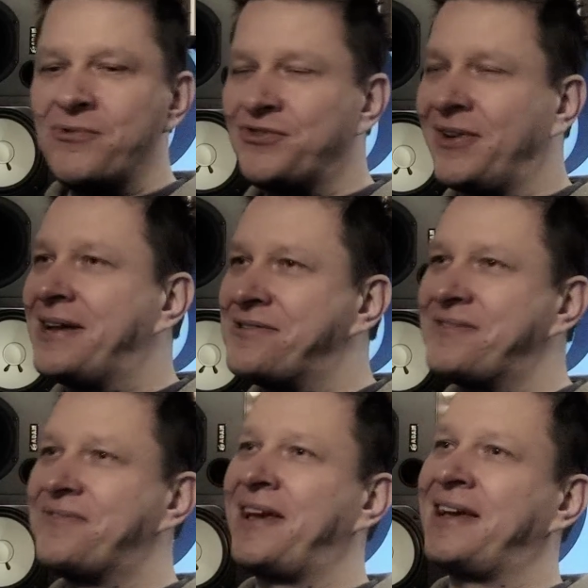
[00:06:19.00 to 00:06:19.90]

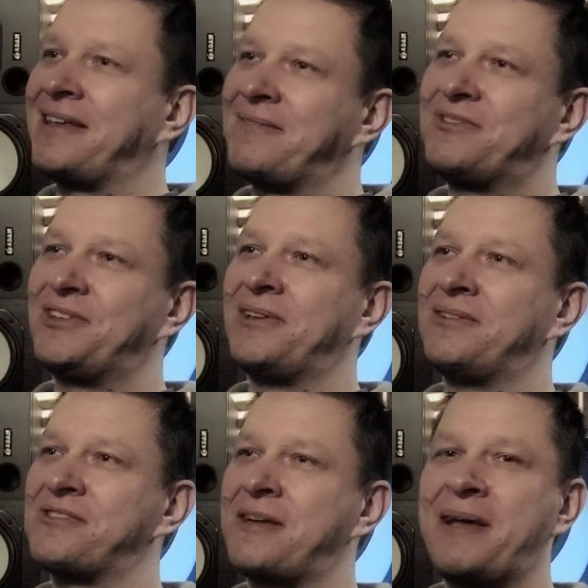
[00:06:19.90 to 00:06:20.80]
transit van
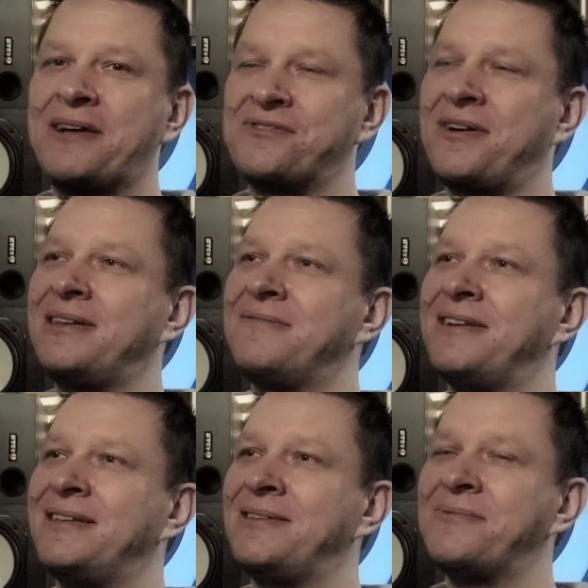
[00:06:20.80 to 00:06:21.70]
turns up outside the
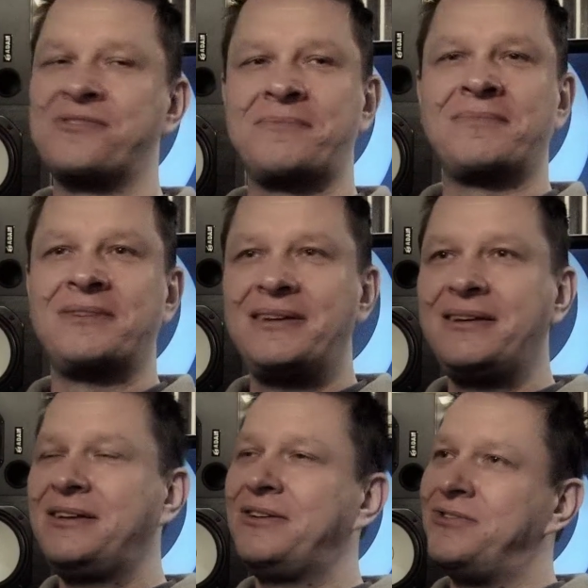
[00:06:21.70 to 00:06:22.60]
venue with some
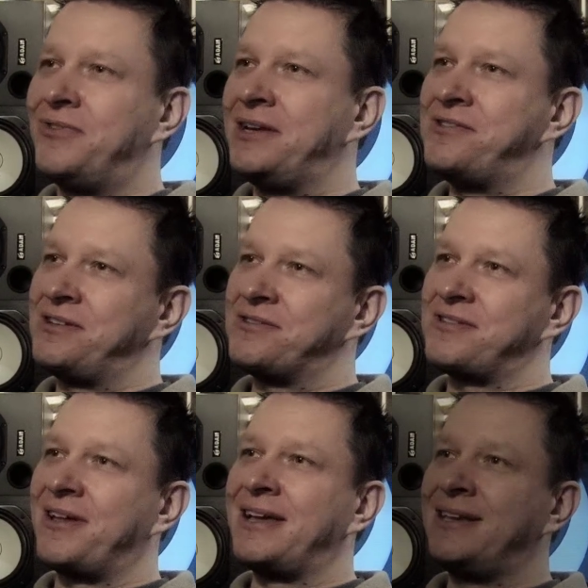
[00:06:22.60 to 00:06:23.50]
dreads inside